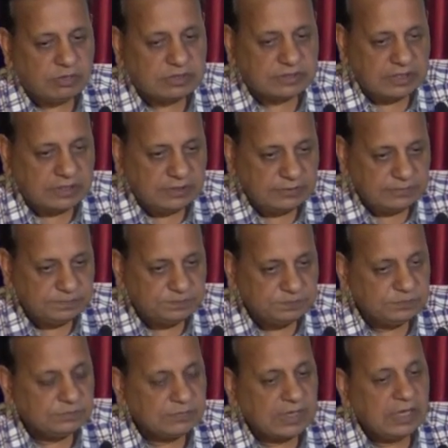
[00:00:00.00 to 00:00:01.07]
good result.
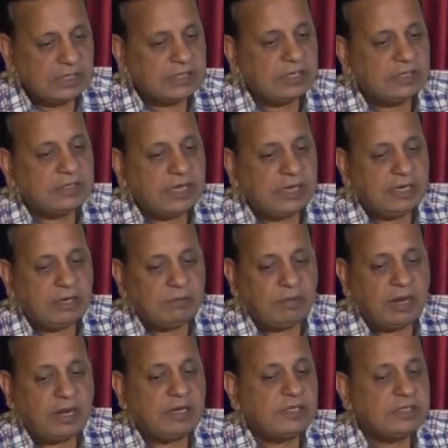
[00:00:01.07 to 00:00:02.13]
Then tandem
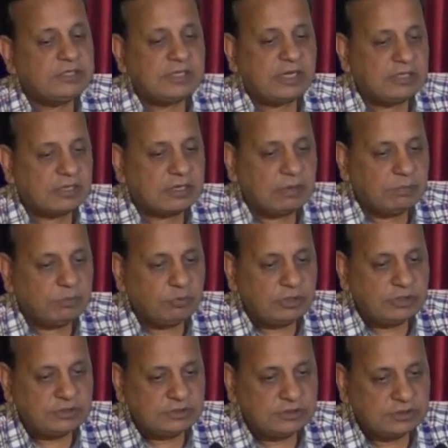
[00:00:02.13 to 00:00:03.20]
heart, these are the
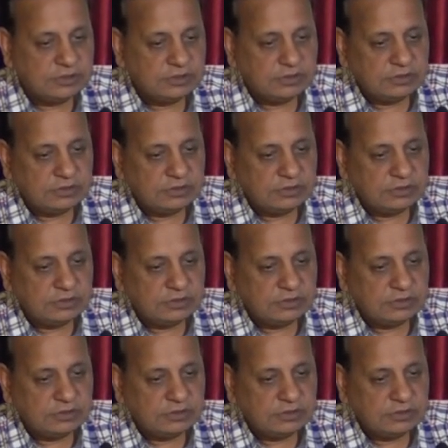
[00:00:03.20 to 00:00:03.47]
components.